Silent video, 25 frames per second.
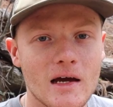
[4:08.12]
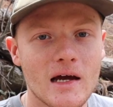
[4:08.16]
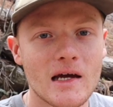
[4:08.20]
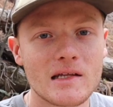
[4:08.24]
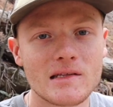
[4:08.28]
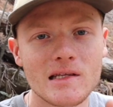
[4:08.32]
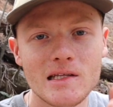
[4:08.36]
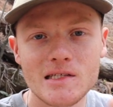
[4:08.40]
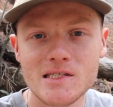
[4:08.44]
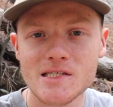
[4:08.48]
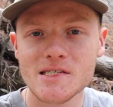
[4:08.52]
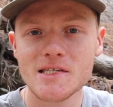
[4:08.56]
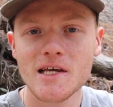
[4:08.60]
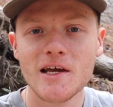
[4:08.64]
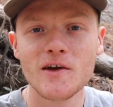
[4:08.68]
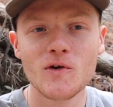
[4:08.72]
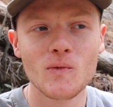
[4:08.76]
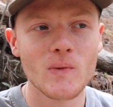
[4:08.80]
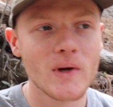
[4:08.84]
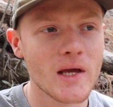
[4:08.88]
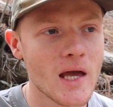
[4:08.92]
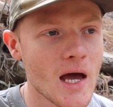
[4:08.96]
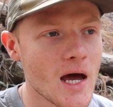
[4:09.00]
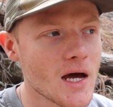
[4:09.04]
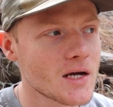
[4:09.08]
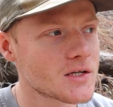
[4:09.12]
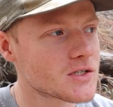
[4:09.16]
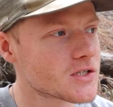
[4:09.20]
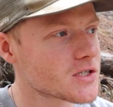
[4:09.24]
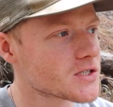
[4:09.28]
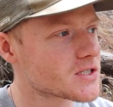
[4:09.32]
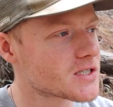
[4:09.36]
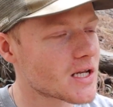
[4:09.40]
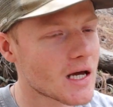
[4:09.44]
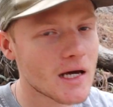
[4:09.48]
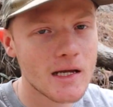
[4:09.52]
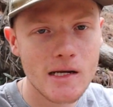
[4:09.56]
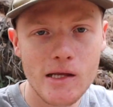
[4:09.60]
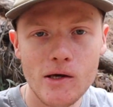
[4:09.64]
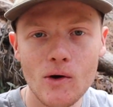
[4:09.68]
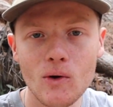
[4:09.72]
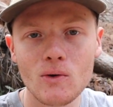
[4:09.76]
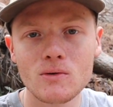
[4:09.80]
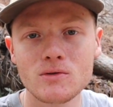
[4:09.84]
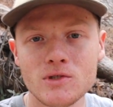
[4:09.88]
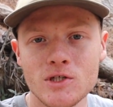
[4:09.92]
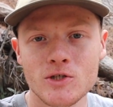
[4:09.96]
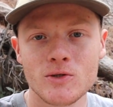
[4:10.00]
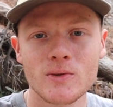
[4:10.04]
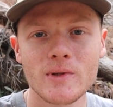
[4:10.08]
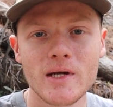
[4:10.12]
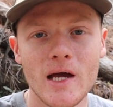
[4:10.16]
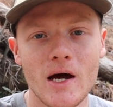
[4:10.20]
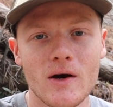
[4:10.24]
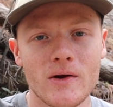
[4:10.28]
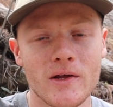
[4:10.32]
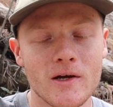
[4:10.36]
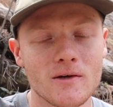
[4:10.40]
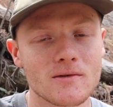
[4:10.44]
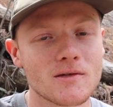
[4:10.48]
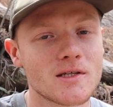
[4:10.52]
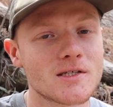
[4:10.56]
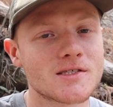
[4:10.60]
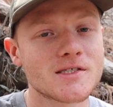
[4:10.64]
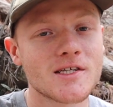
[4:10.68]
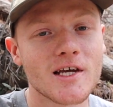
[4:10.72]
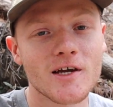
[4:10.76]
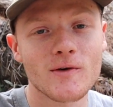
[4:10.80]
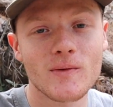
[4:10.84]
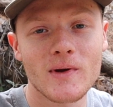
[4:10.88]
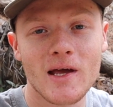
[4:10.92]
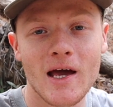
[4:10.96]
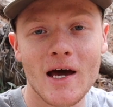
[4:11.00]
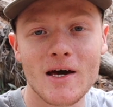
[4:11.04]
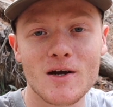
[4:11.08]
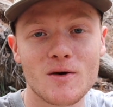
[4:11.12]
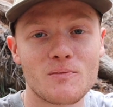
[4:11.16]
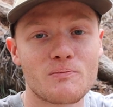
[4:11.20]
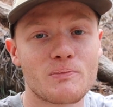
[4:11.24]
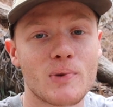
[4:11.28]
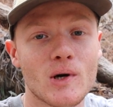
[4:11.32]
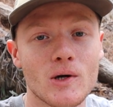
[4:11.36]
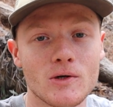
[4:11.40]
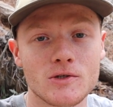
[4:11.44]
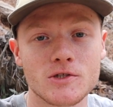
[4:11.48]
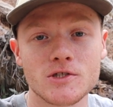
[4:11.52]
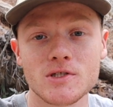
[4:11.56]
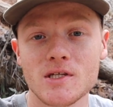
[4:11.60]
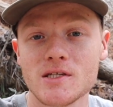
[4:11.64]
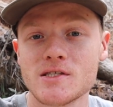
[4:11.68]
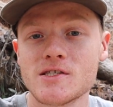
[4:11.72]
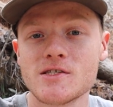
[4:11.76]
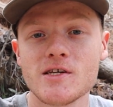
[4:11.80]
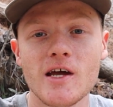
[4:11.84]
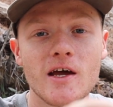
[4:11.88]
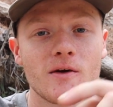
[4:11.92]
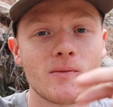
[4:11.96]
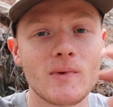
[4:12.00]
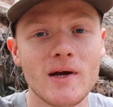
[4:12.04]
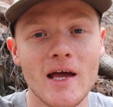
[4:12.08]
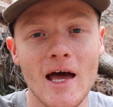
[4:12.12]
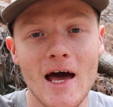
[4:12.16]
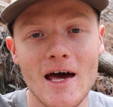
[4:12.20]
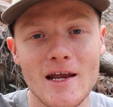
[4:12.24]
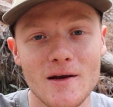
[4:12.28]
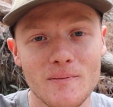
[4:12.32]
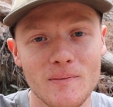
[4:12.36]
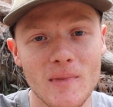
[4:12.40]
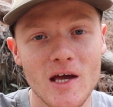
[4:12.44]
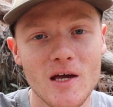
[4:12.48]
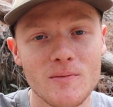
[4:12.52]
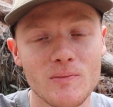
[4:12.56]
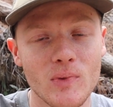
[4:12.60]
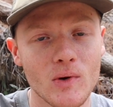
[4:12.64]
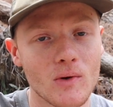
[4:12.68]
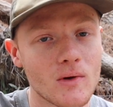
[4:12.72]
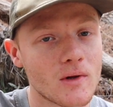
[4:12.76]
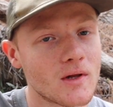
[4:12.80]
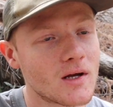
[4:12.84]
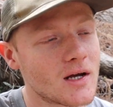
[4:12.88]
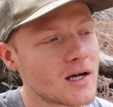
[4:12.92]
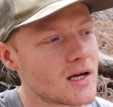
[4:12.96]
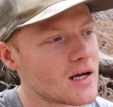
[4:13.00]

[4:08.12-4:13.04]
And let's say we had just any old tree out here. Let's say we had a birch. Let's say we had a maple.